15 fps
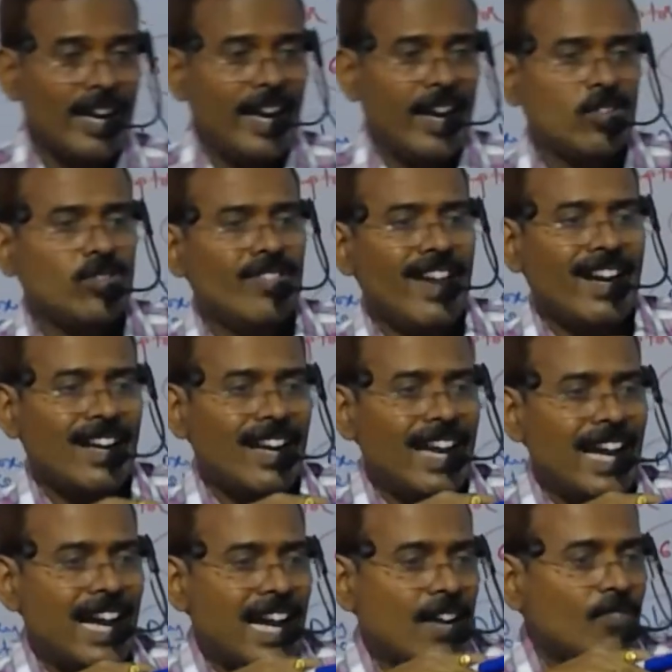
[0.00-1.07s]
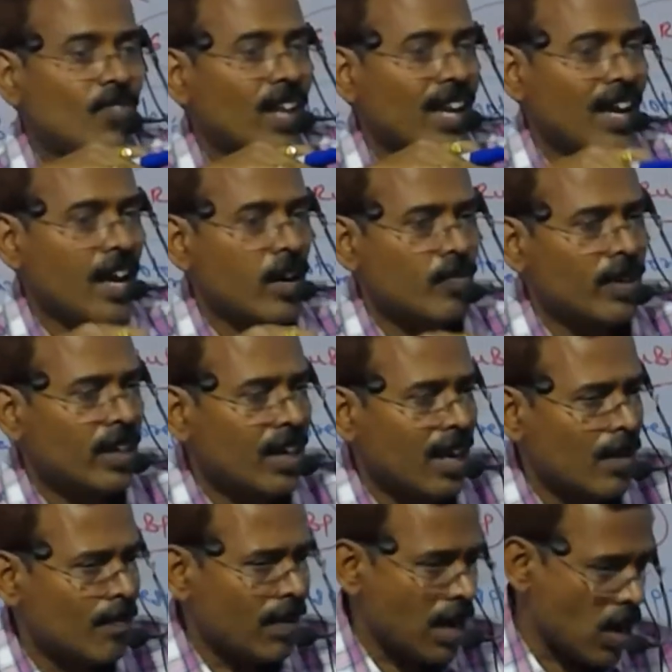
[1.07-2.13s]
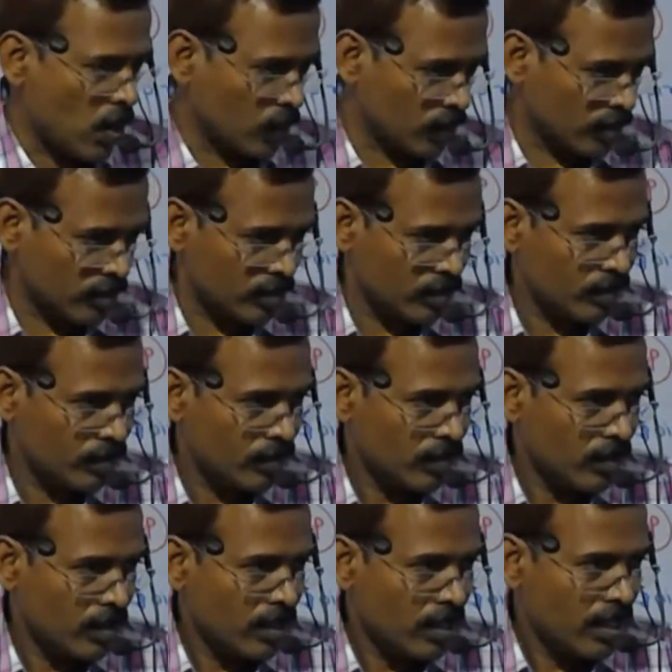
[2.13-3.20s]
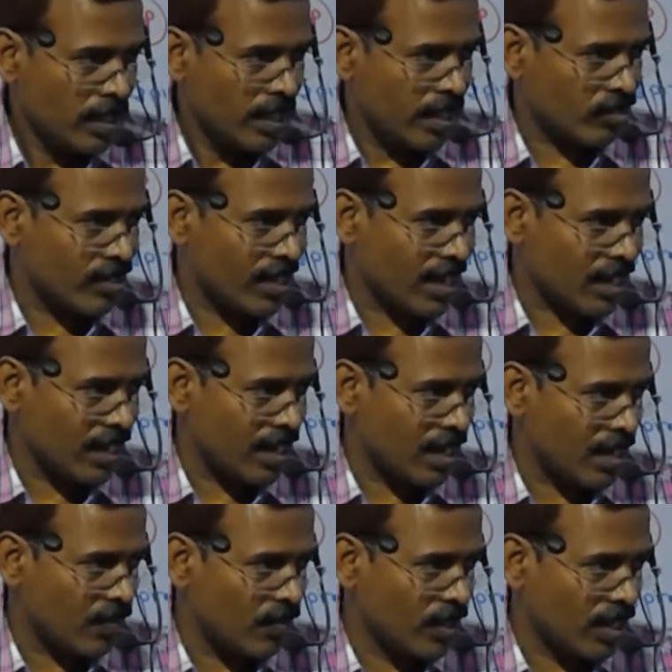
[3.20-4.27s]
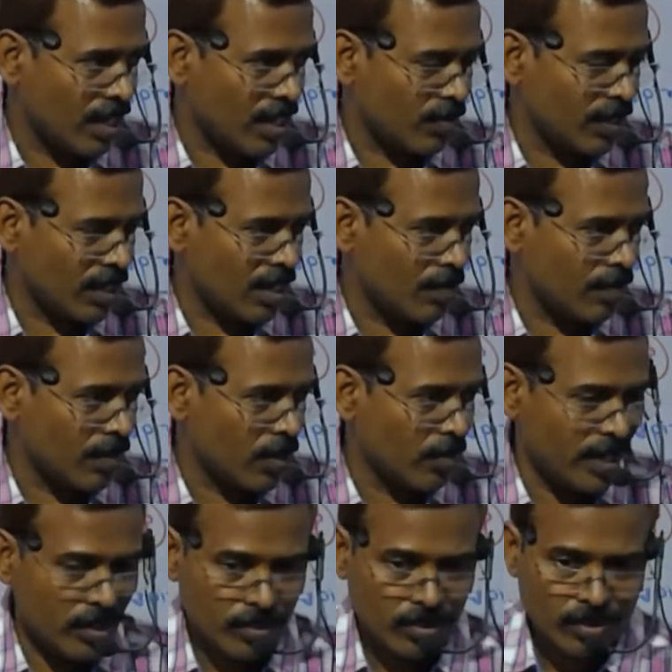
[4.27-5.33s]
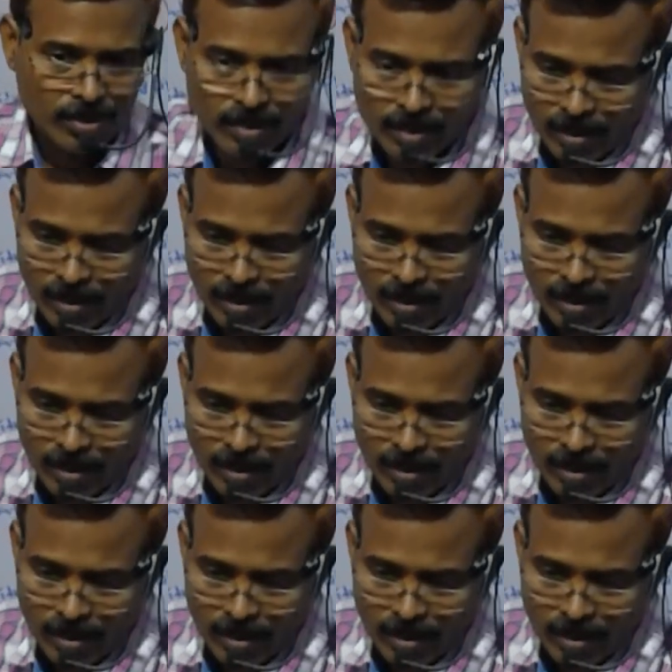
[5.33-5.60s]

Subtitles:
exactly half the carbon compound. Exactly half the carbon compound means